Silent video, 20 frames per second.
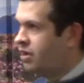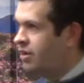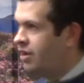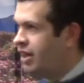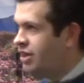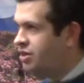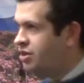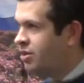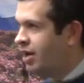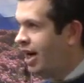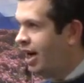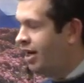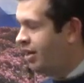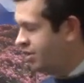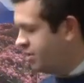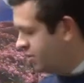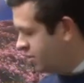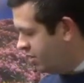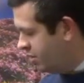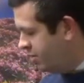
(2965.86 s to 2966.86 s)
that
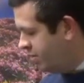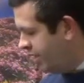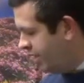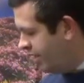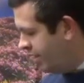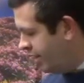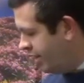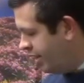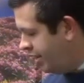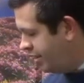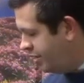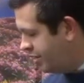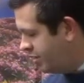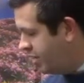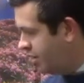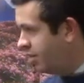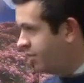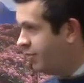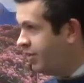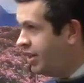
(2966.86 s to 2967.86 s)
trial is going to be there. It's
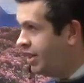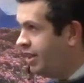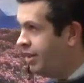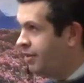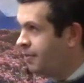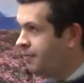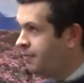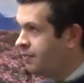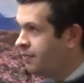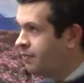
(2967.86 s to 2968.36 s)
going to be,